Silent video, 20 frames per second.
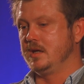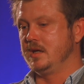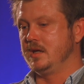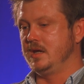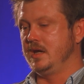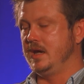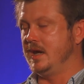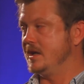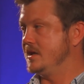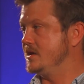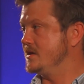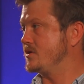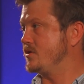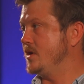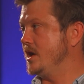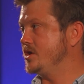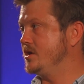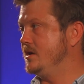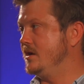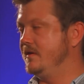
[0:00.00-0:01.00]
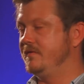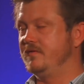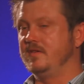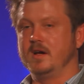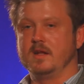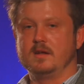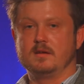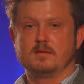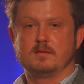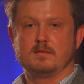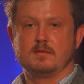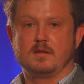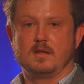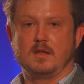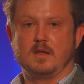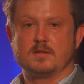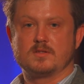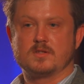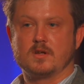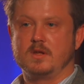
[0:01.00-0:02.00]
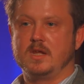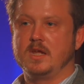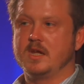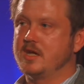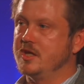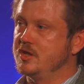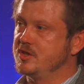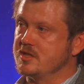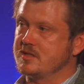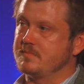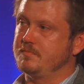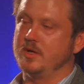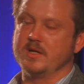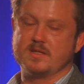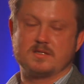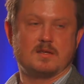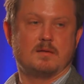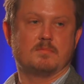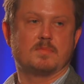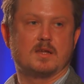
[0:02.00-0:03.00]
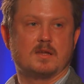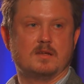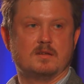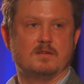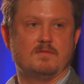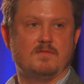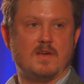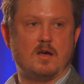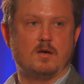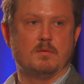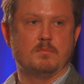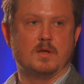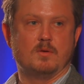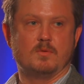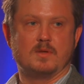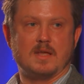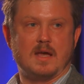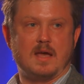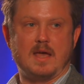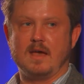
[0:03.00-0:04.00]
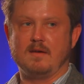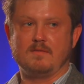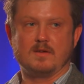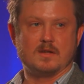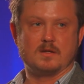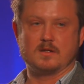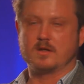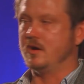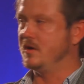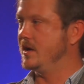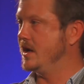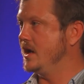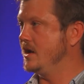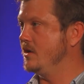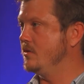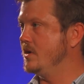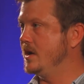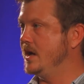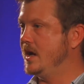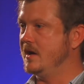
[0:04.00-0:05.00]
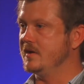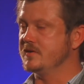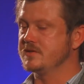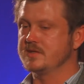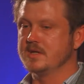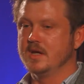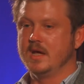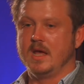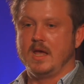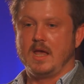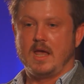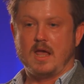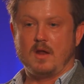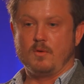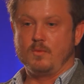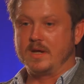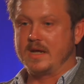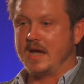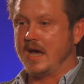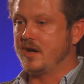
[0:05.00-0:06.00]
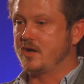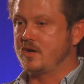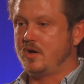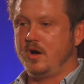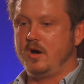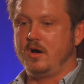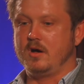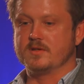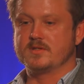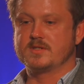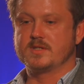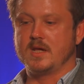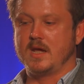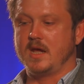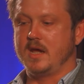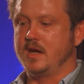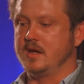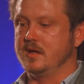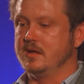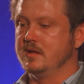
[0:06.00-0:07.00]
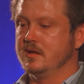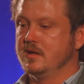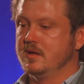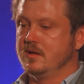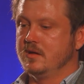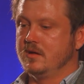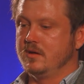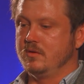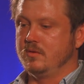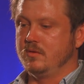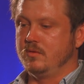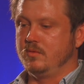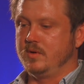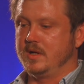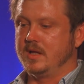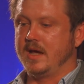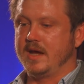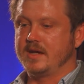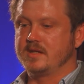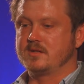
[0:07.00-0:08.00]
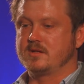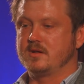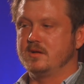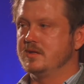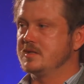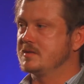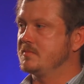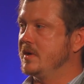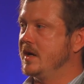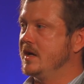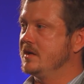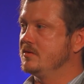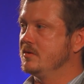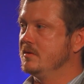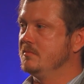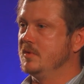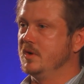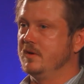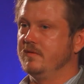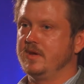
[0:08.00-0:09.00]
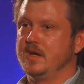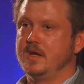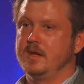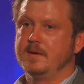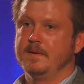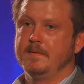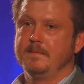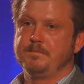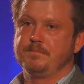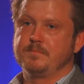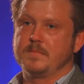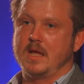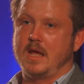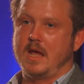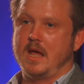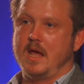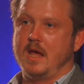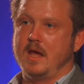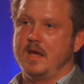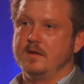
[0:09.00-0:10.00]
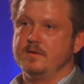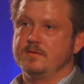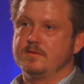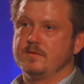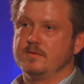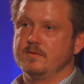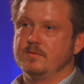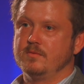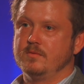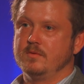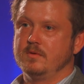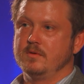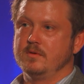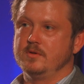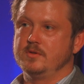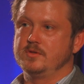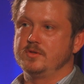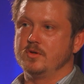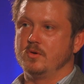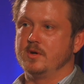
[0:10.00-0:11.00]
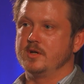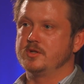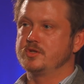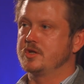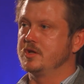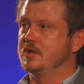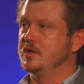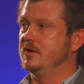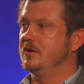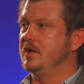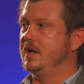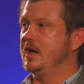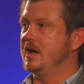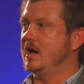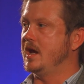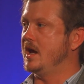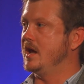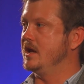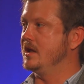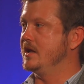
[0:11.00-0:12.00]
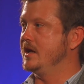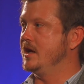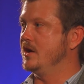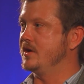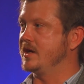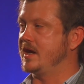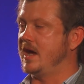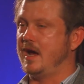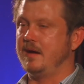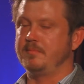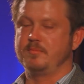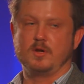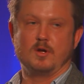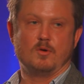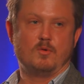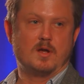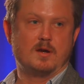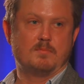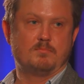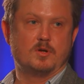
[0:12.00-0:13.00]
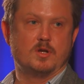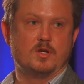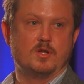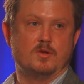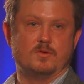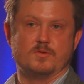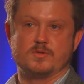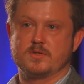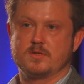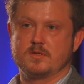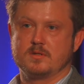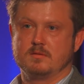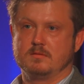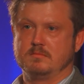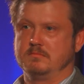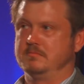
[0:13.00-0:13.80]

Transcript: He had a discretionary fund, so he could just put something in development without having to go to anyone else. And we got a call saying, we'd like to turn this play into a movie, and George Clooney and Leo DiCaprio want to produce.